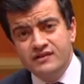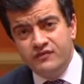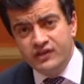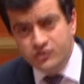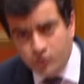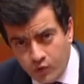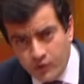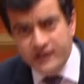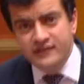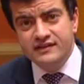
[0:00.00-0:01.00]

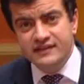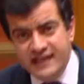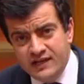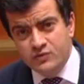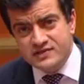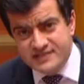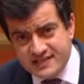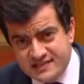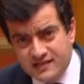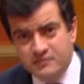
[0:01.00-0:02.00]
Victorian legal
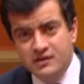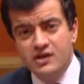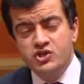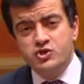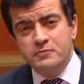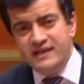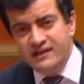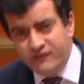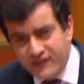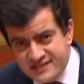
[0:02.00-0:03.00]
system should be
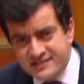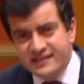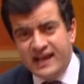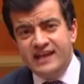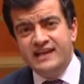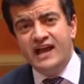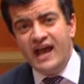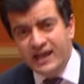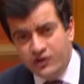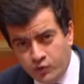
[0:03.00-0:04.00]
investigating
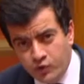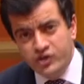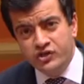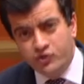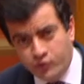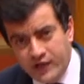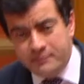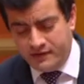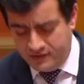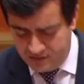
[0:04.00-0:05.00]
a crooked
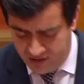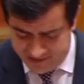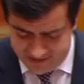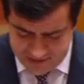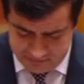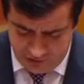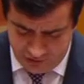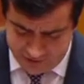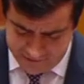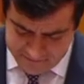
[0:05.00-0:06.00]
creep like this
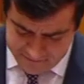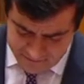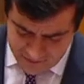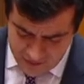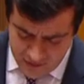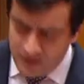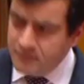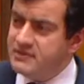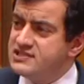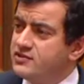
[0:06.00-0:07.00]
bloke.
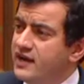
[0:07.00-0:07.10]
Mr.